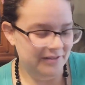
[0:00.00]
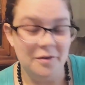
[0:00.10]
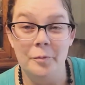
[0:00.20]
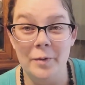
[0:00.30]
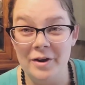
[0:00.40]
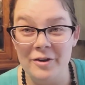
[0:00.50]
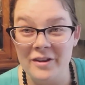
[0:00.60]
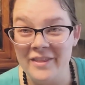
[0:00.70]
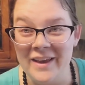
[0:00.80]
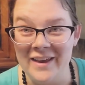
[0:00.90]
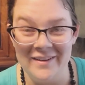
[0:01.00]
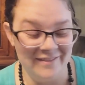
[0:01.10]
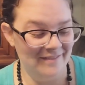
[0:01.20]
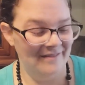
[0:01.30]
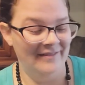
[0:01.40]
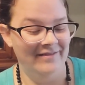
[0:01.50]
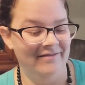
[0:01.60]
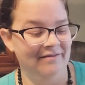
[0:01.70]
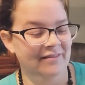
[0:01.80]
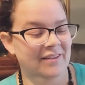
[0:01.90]
weird thing.
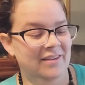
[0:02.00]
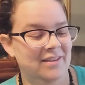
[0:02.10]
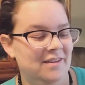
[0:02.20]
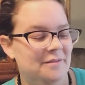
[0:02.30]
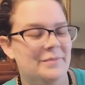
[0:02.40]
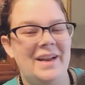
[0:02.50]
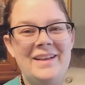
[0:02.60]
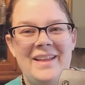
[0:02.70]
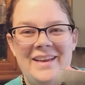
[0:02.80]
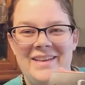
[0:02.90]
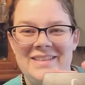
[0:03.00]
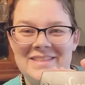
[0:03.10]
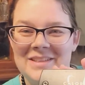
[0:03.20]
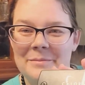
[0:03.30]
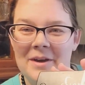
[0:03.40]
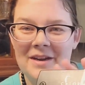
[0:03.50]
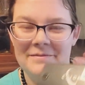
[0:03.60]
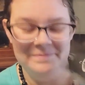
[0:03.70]
But I like it, so I bought it.